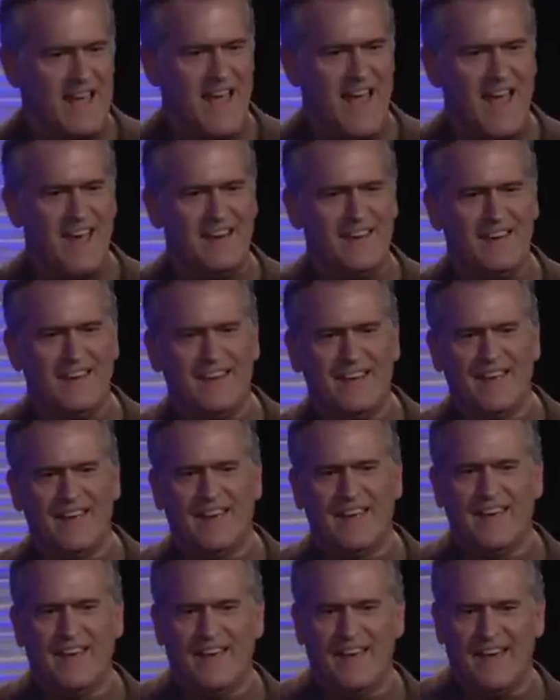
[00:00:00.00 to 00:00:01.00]
Dan
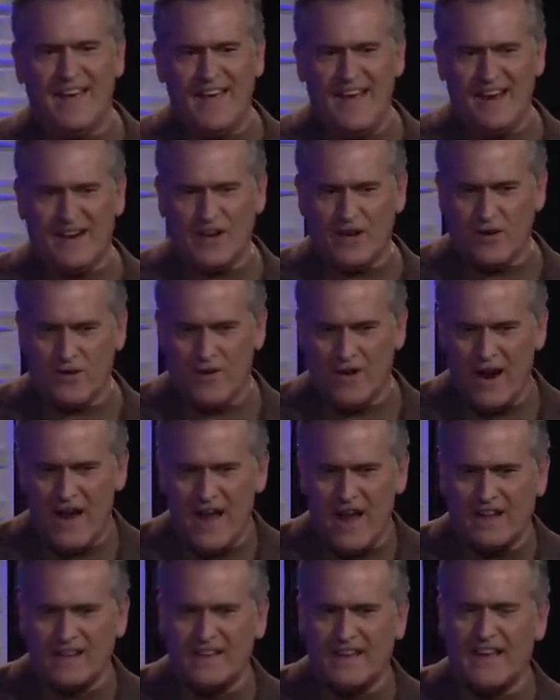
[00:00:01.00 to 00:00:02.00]
and
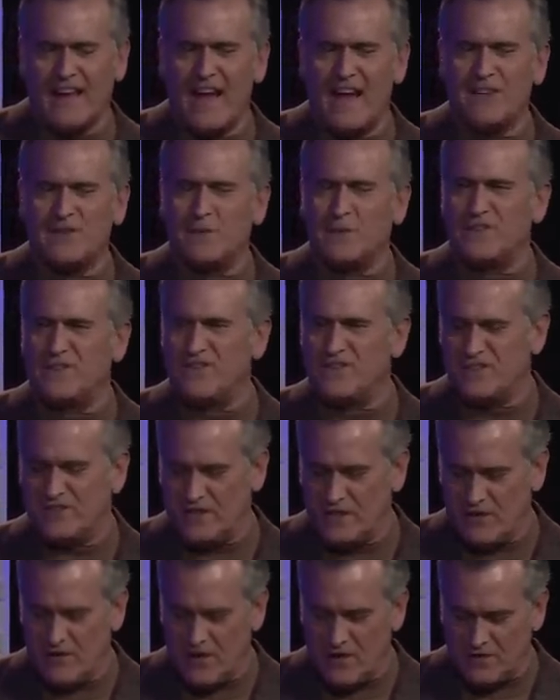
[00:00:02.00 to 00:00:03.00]
Craig, the guys with the
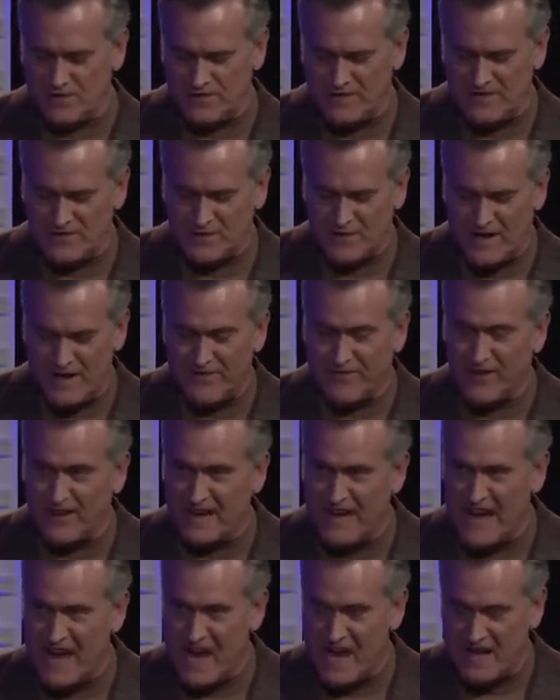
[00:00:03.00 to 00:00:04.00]
zeros. That's right, I
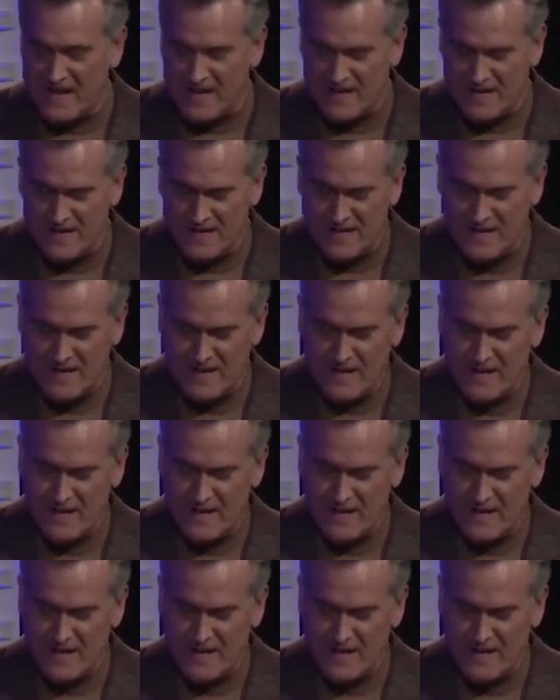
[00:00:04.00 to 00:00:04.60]
forgot.